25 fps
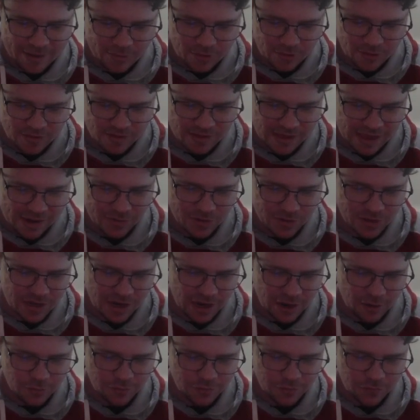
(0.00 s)
to stay with
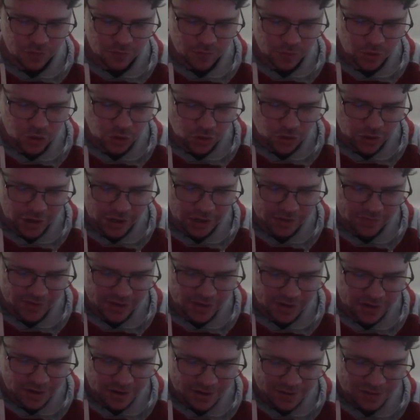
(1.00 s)
Carlton for the majority of
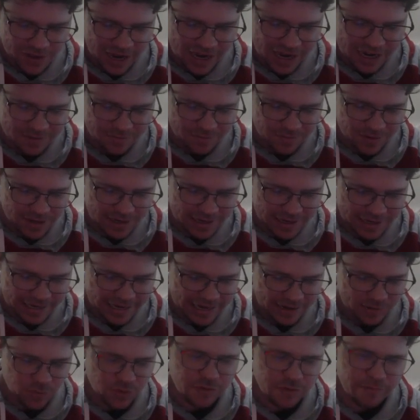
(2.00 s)
it. Hayden
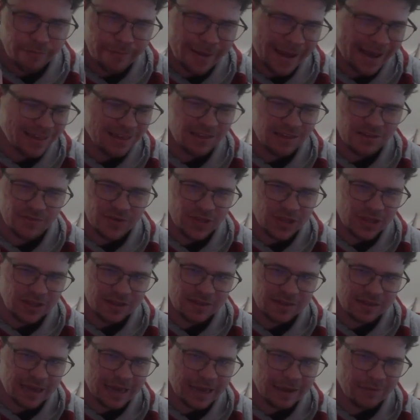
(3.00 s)
McLean was massive in
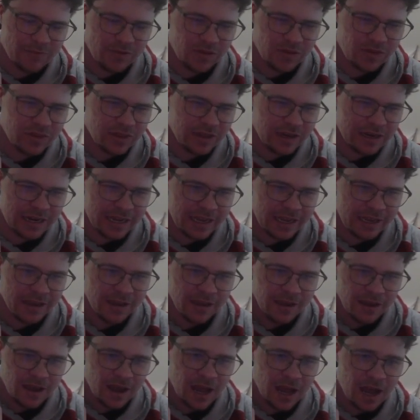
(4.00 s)
this game for Sydney.
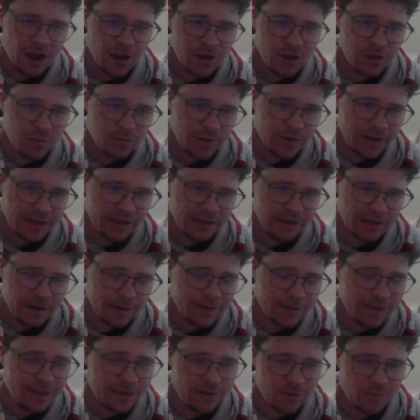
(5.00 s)
Arguably,
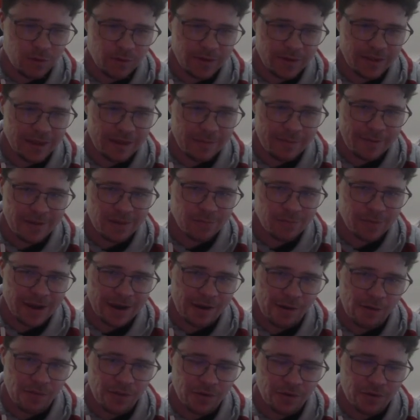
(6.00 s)
I think he's probably their best player
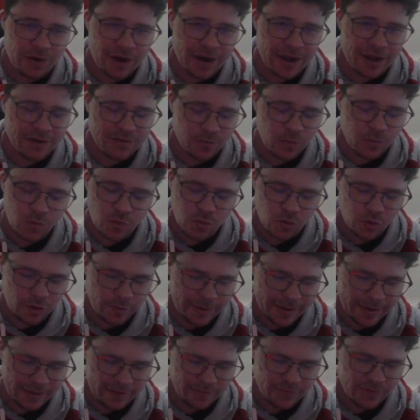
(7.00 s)
on the ground. We'll talk
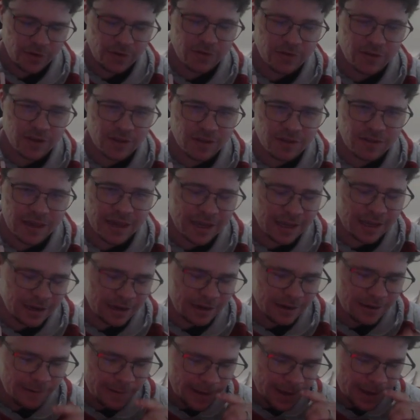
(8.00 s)
about the votes in a
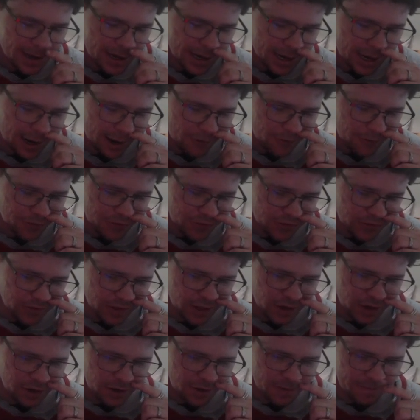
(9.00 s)
second. Carlton,
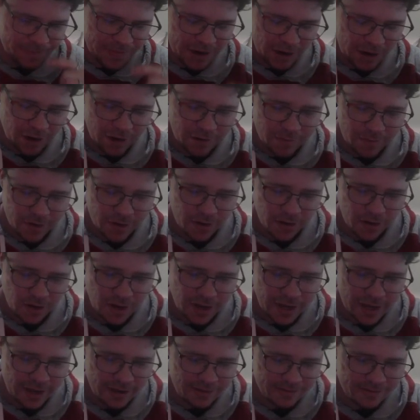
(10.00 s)
though, Harry
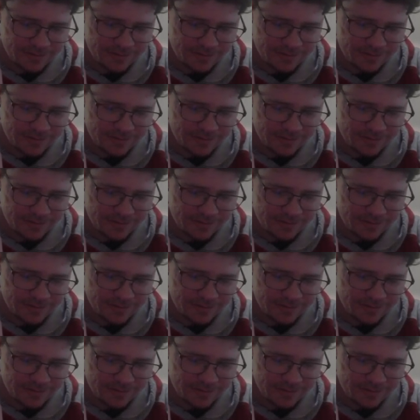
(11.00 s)
Mackay,